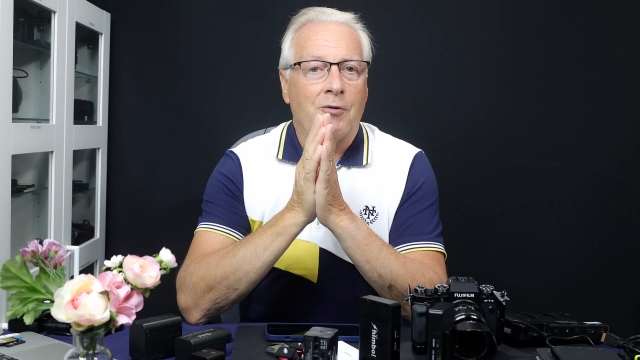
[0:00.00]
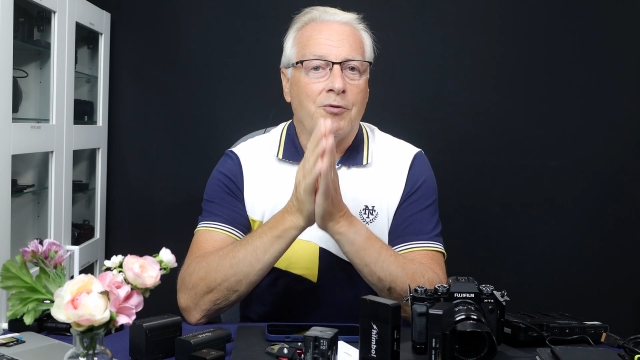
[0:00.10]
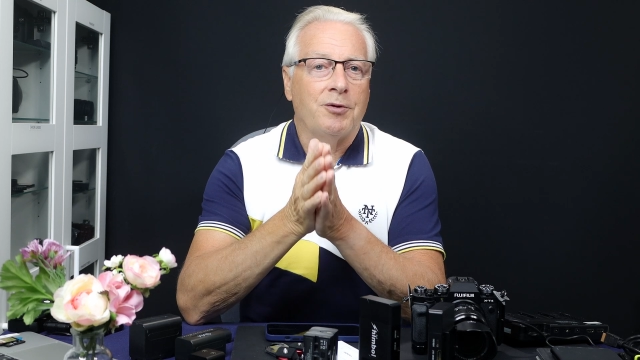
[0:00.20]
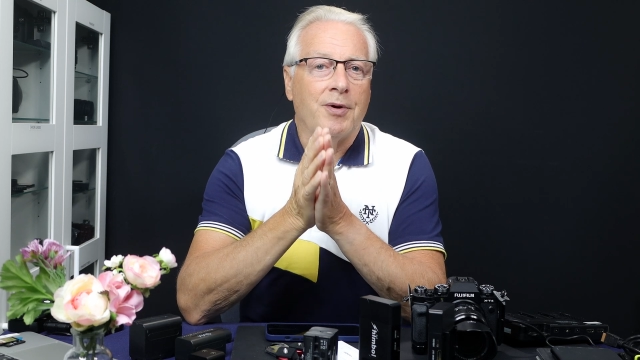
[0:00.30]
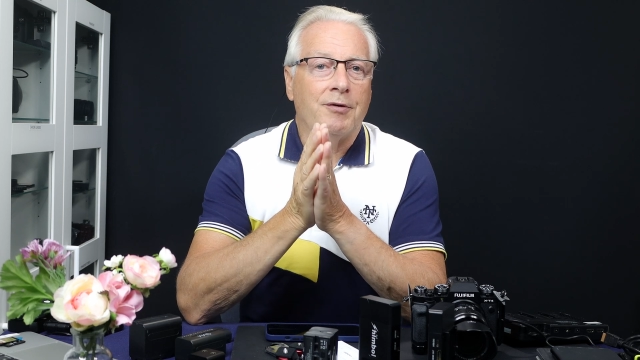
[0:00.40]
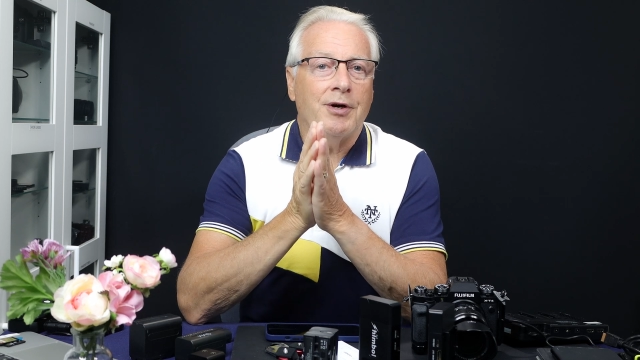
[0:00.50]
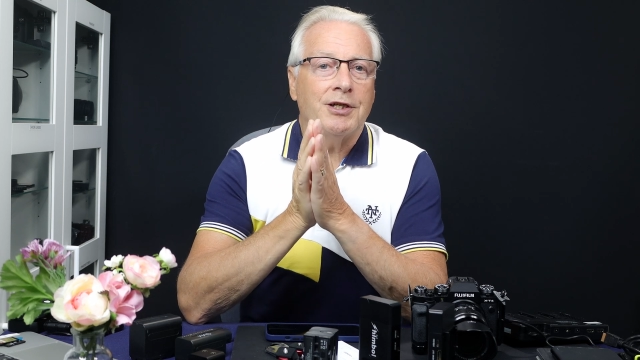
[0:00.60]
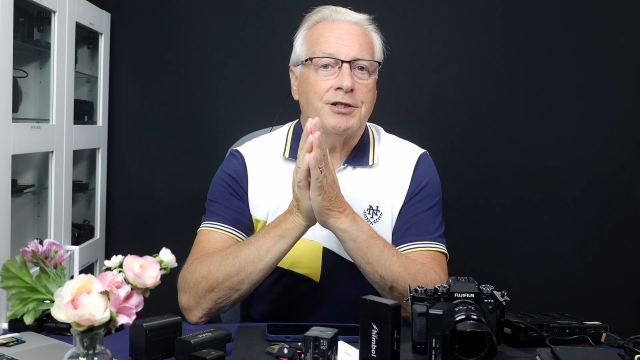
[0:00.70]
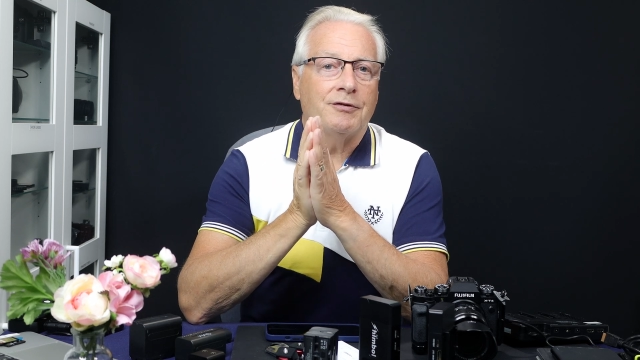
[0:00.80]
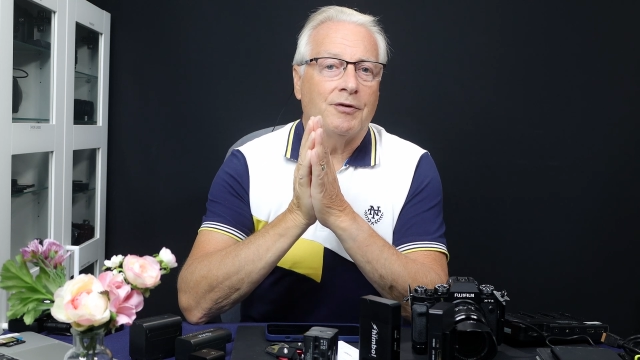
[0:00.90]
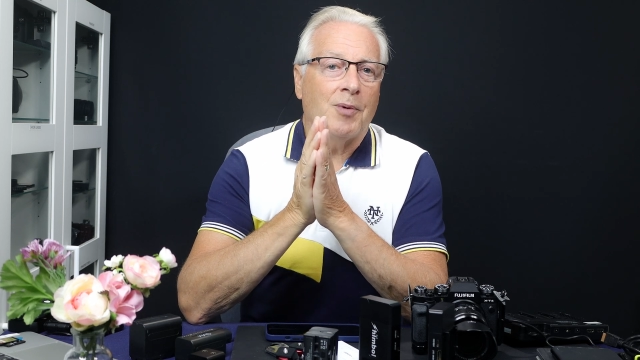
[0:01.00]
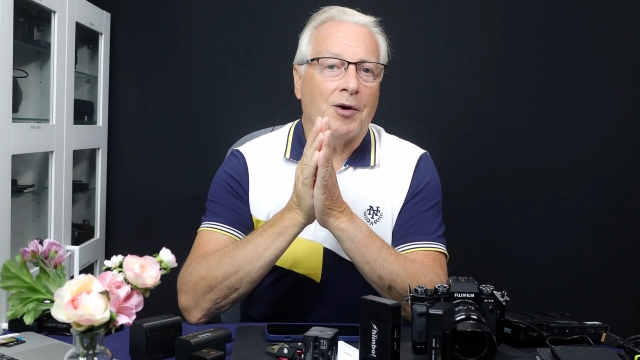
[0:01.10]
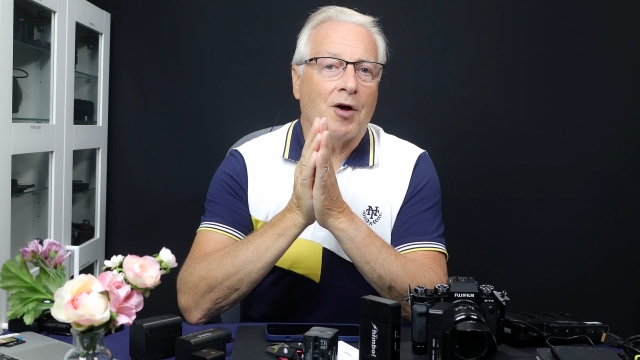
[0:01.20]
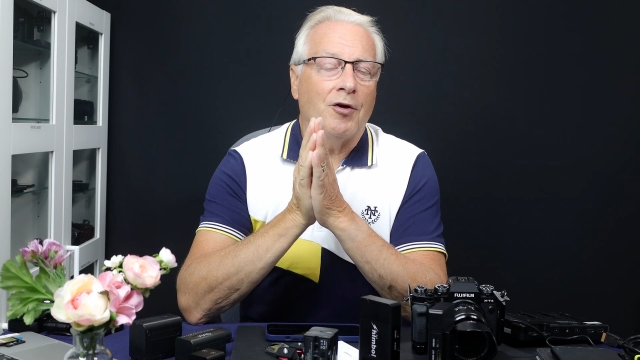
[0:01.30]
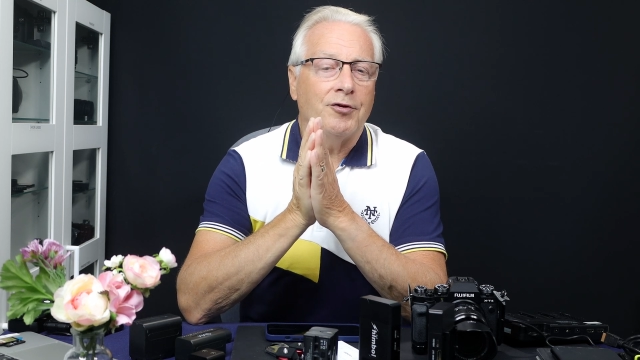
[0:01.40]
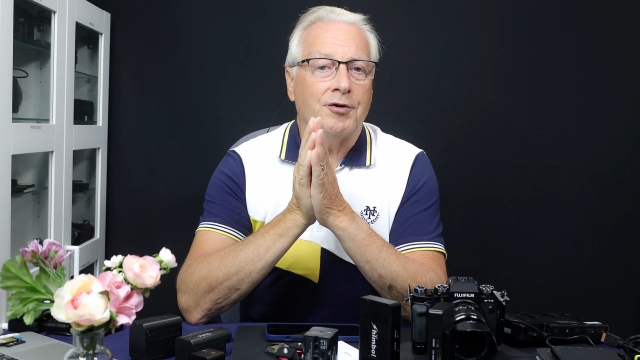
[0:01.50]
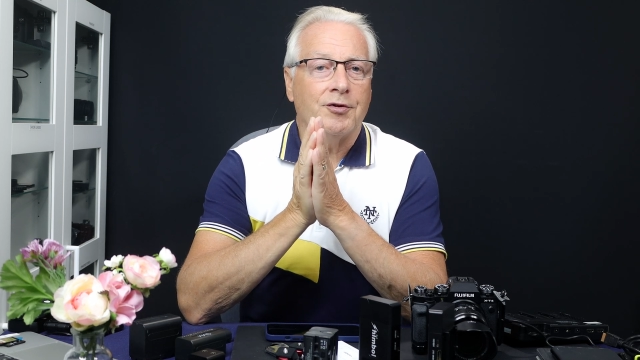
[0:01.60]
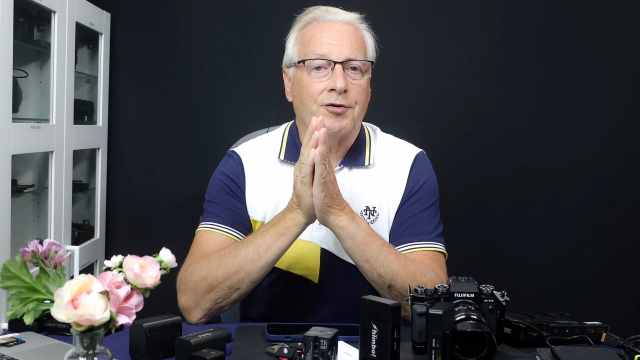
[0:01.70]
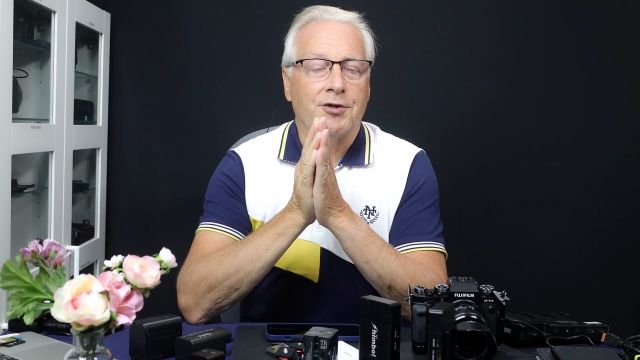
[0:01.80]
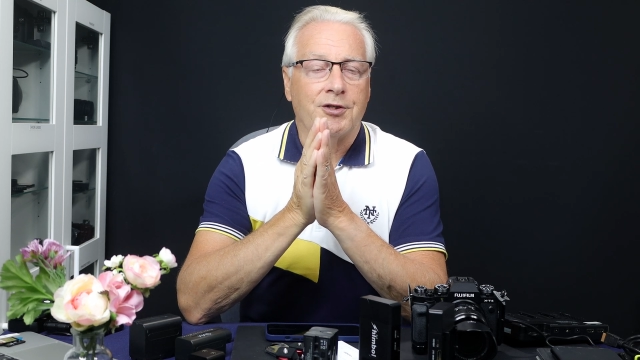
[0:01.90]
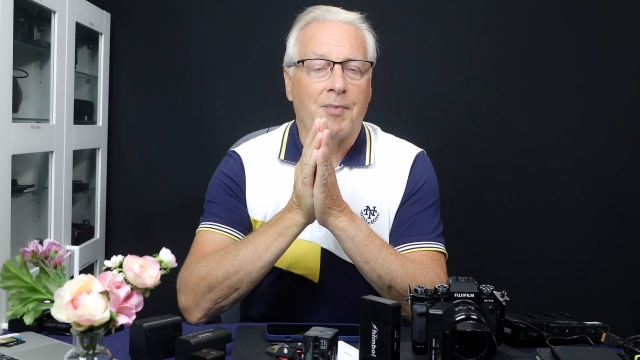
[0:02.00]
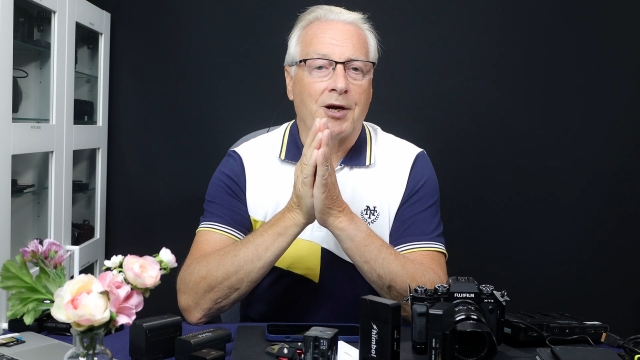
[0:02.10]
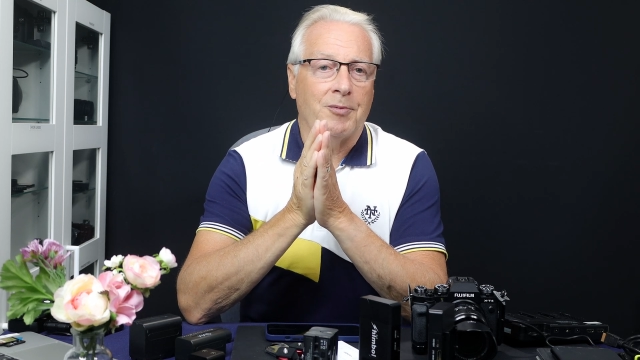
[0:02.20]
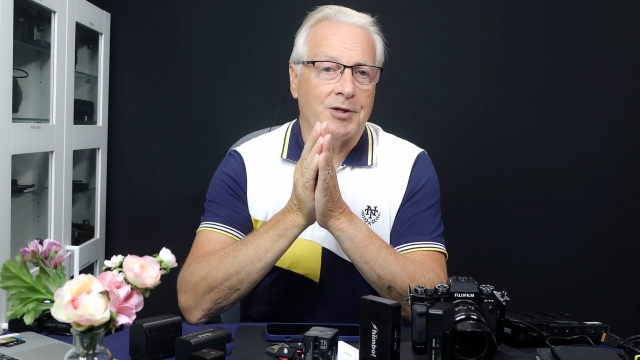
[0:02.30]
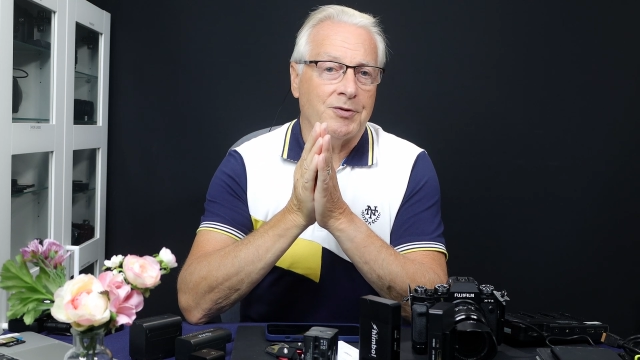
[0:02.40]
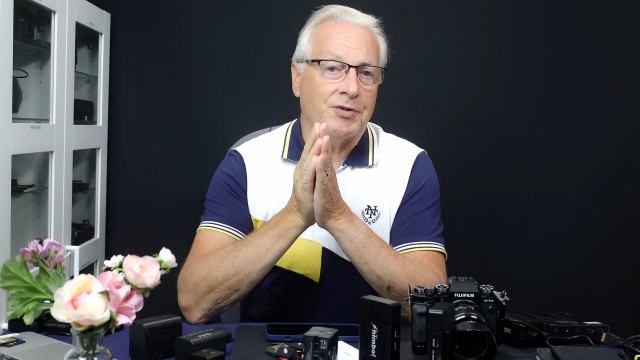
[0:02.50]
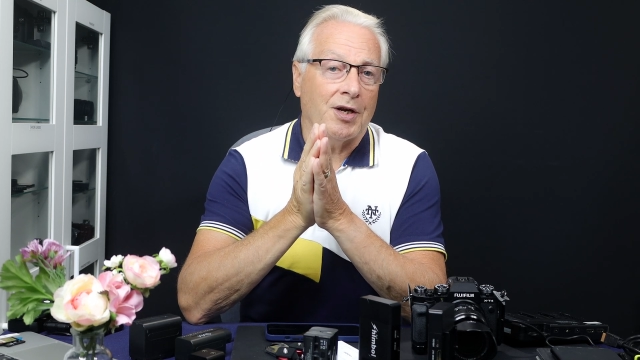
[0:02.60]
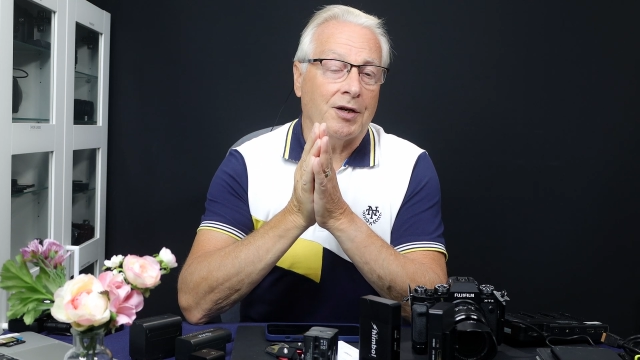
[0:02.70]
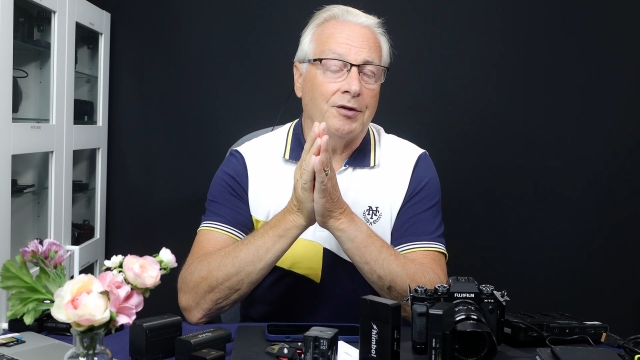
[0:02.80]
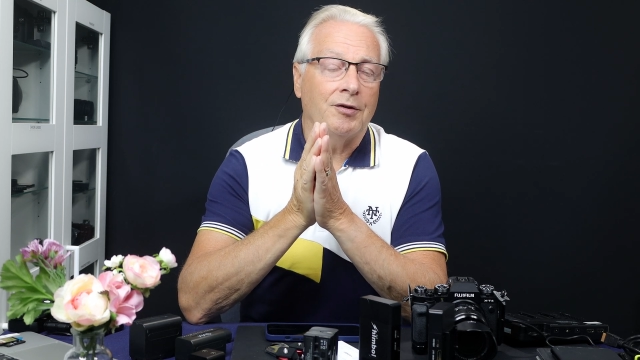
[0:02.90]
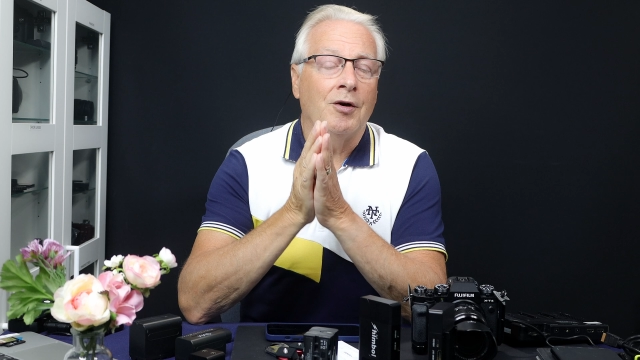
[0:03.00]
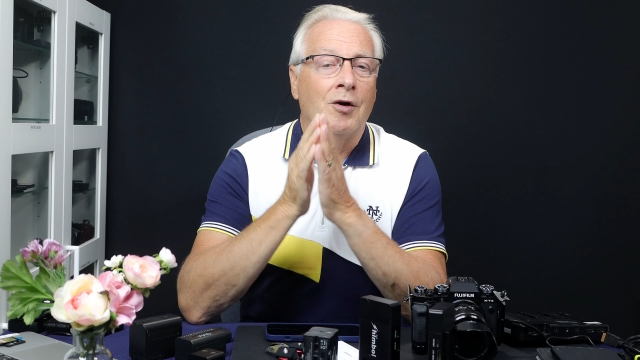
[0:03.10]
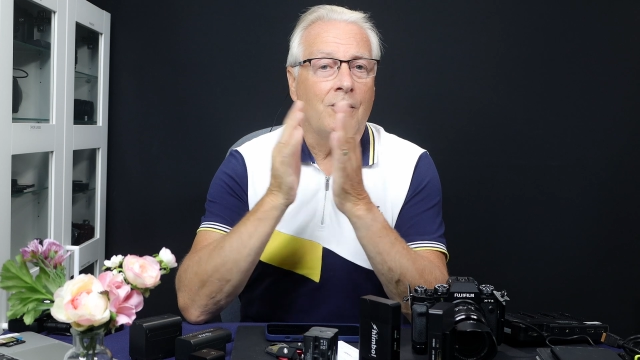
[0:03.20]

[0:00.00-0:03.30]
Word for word: with a bit rate of about 130 megabits per second,